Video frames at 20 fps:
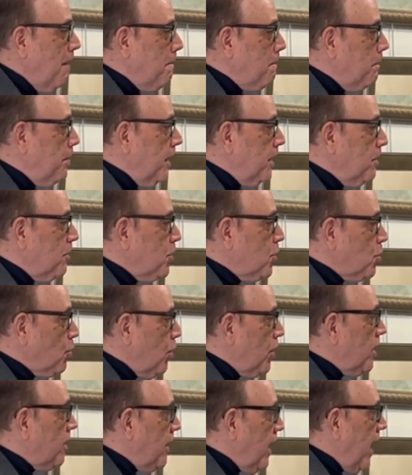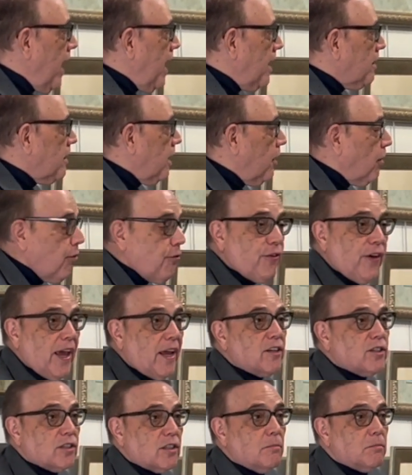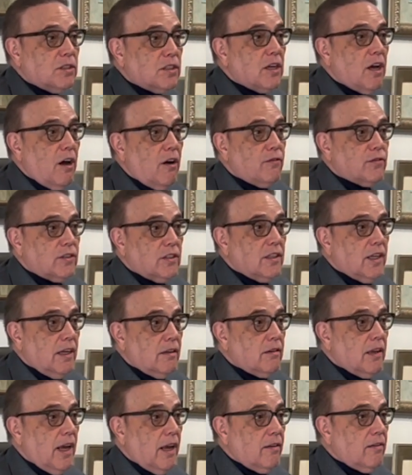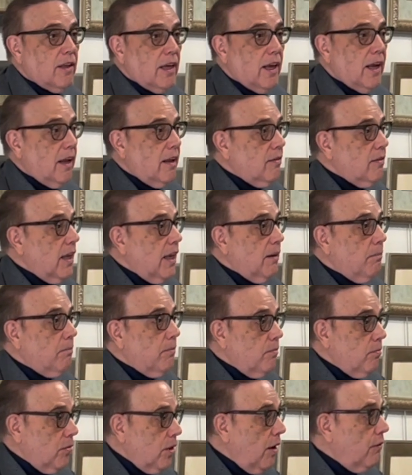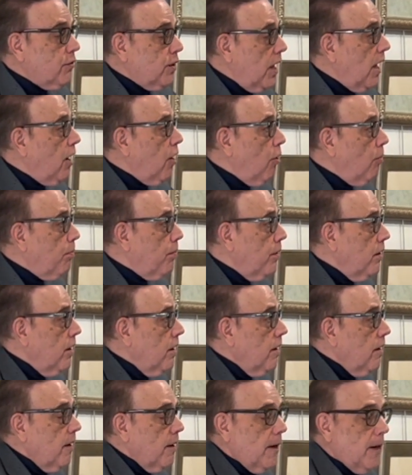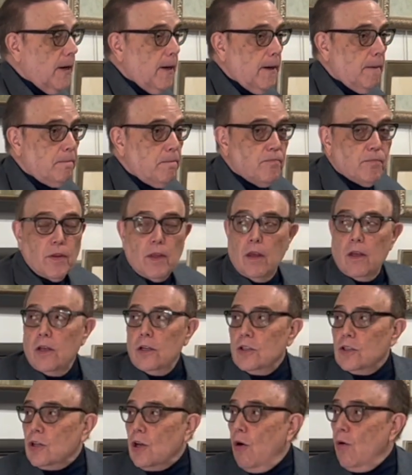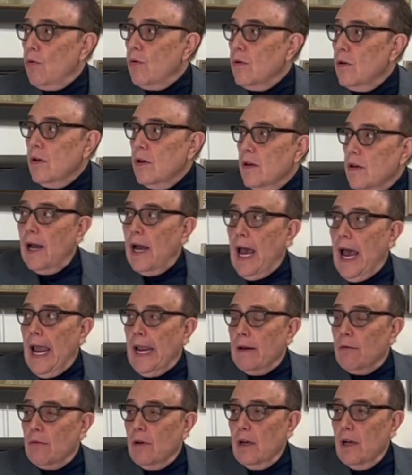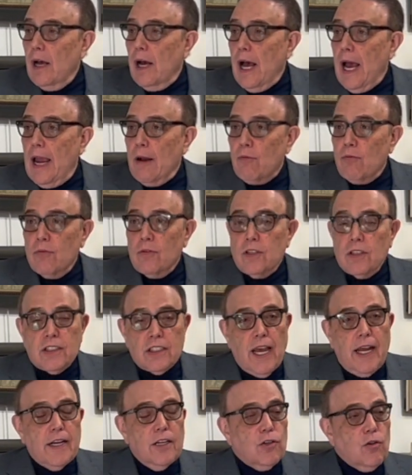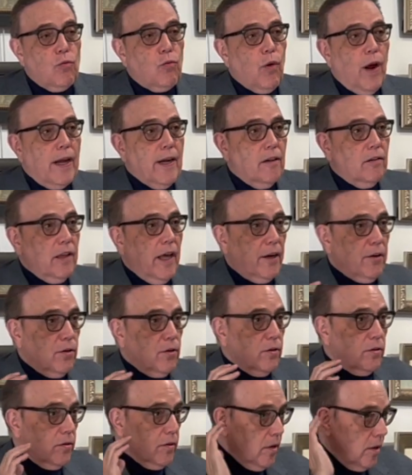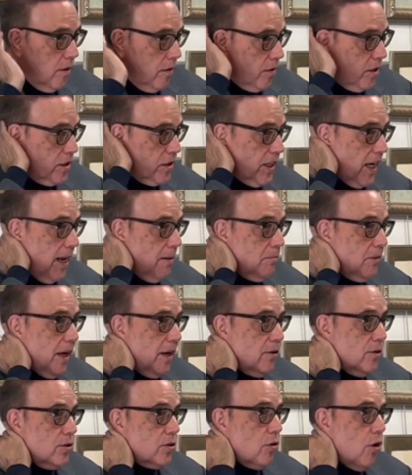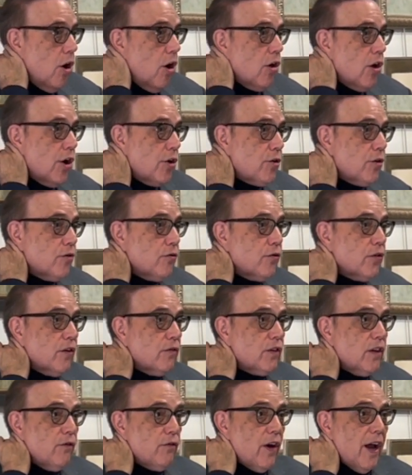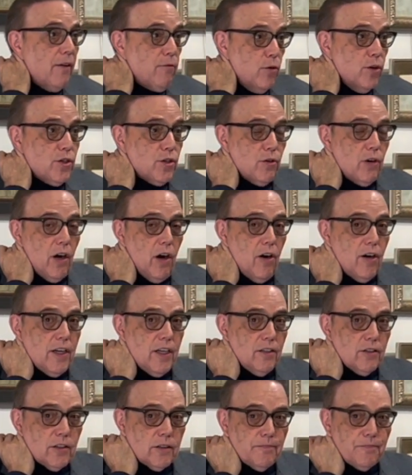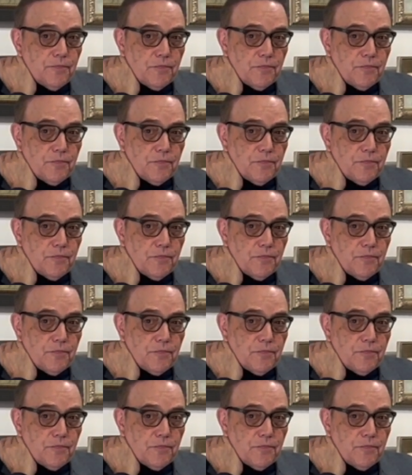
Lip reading: But short of that, they're fans themselves, and they love to help. So I decided to write a letter, the same letter to all 155 Richard Hardys.